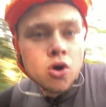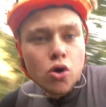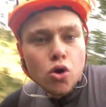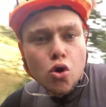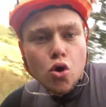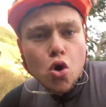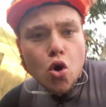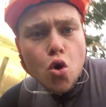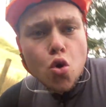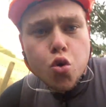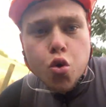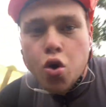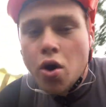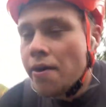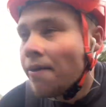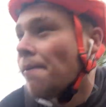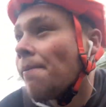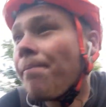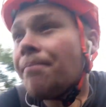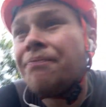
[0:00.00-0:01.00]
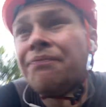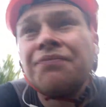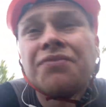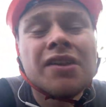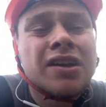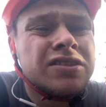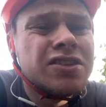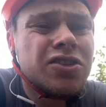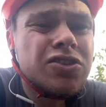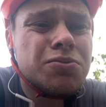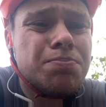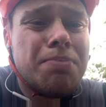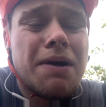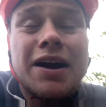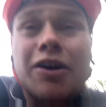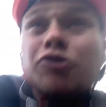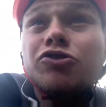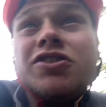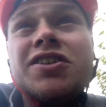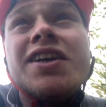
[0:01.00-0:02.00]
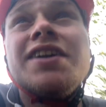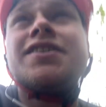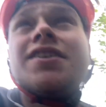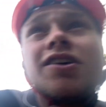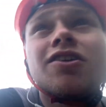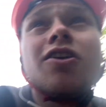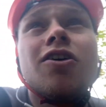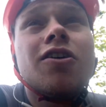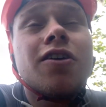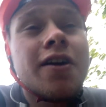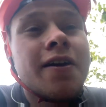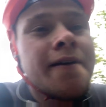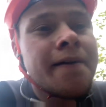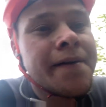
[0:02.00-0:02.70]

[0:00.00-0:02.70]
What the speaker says: Whew. So it's bang on 6 o'clock.